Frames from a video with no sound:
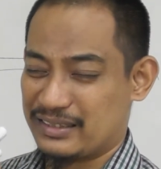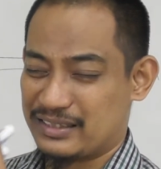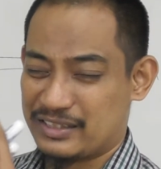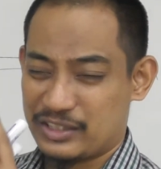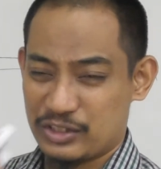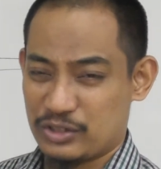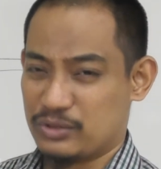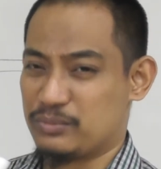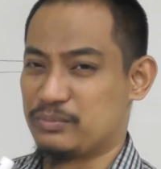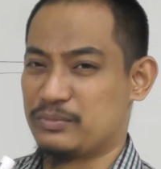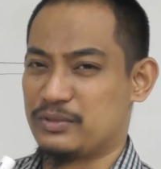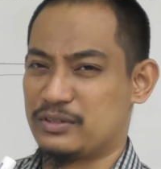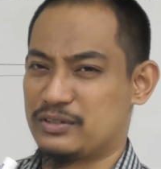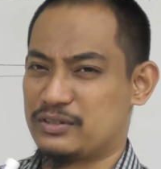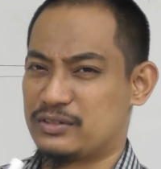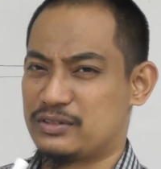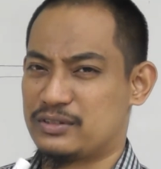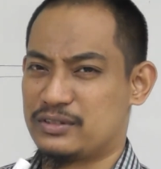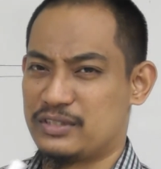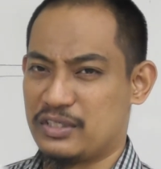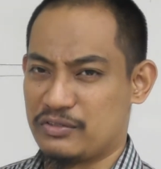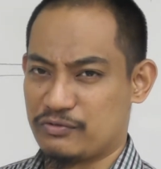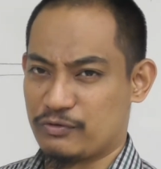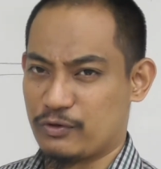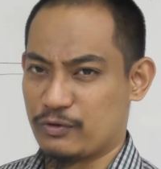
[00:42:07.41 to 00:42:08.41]
assume it's
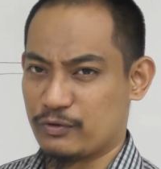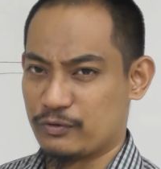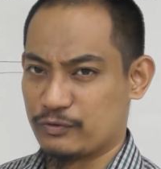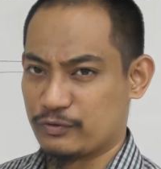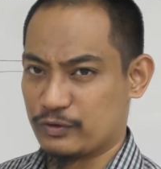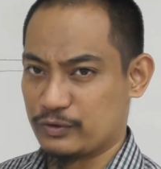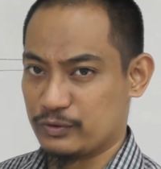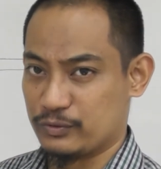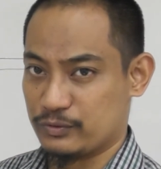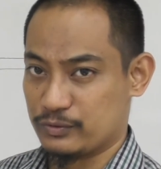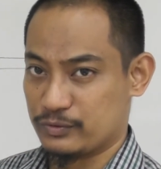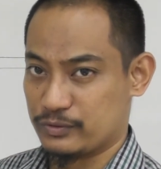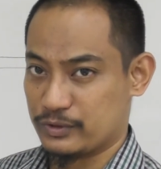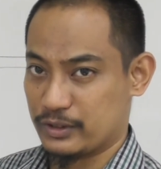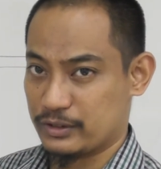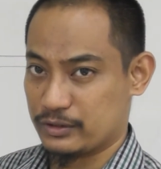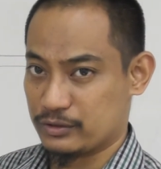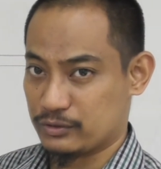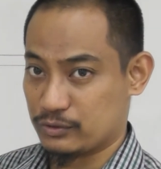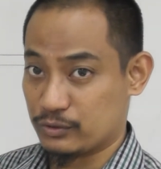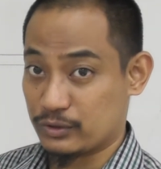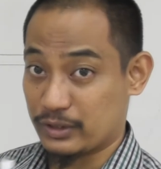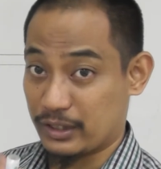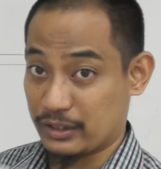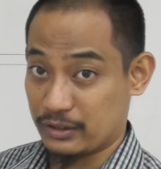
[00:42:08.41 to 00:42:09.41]
straightforward for you, right?
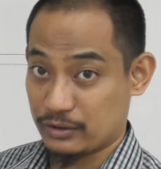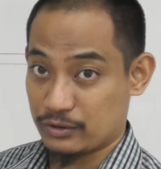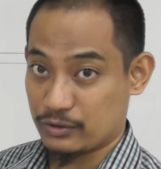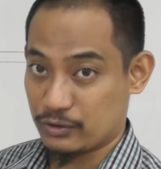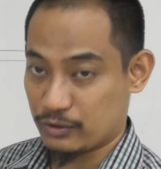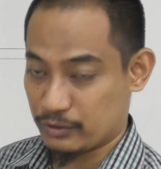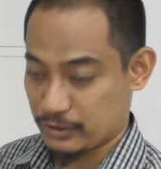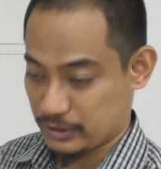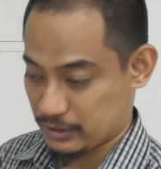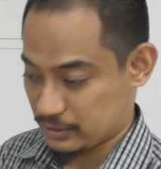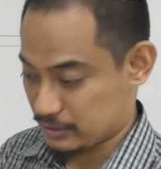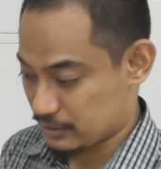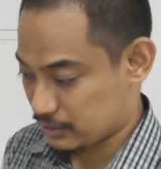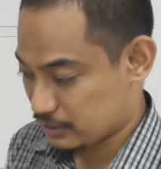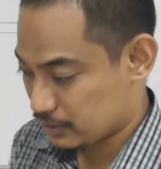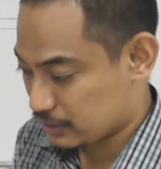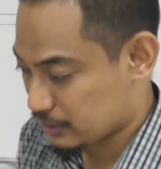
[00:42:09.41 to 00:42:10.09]
You can draw it.